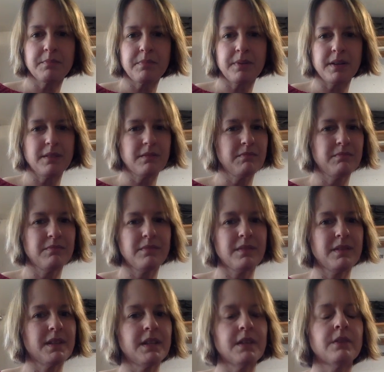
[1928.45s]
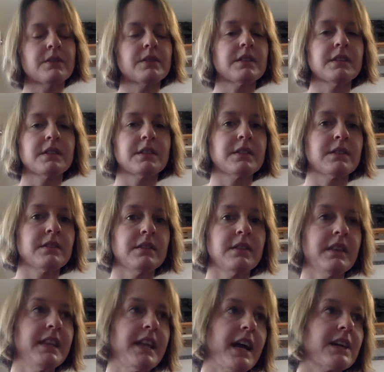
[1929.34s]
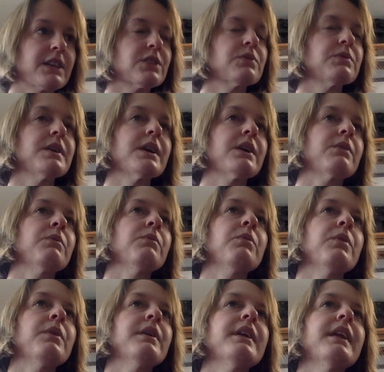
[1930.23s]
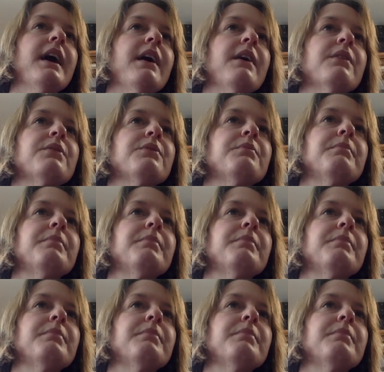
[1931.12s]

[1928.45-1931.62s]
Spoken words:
But, since next week would have